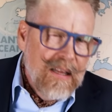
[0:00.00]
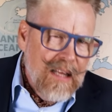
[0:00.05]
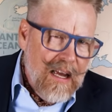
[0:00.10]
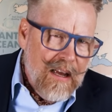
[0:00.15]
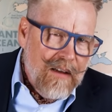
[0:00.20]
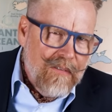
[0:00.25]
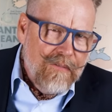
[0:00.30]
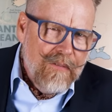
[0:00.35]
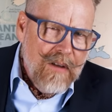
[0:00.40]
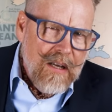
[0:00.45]

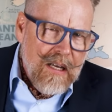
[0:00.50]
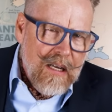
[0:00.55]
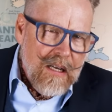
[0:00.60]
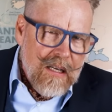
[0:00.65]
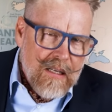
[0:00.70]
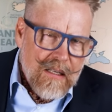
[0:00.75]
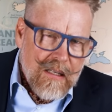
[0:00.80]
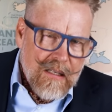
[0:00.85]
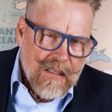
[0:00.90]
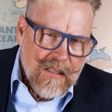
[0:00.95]
They have
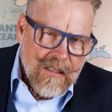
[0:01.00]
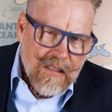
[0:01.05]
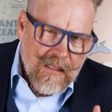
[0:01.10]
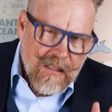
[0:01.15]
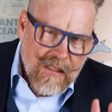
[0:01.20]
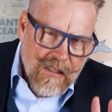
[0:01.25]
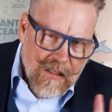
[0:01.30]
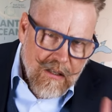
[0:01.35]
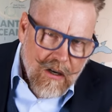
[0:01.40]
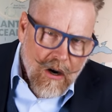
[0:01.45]

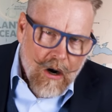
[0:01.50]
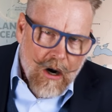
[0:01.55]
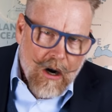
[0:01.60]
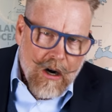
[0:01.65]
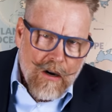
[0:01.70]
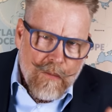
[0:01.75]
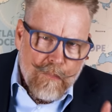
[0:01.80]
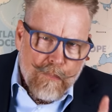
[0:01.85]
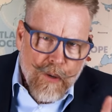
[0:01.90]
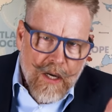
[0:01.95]

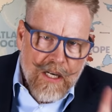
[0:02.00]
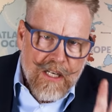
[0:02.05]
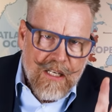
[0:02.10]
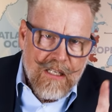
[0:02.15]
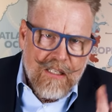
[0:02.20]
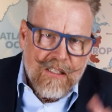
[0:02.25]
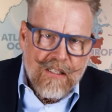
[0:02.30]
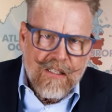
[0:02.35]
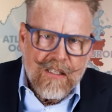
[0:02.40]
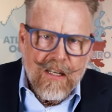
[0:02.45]
scarred
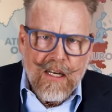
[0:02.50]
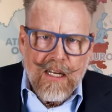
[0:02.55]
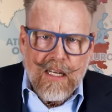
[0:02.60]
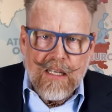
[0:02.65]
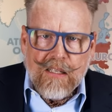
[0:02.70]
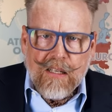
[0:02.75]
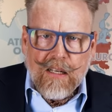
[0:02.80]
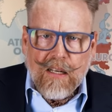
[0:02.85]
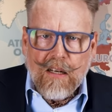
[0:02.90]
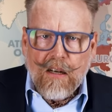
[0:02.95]
British
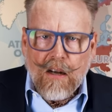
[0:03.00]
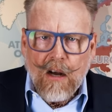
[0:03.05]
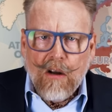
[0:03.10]
cities and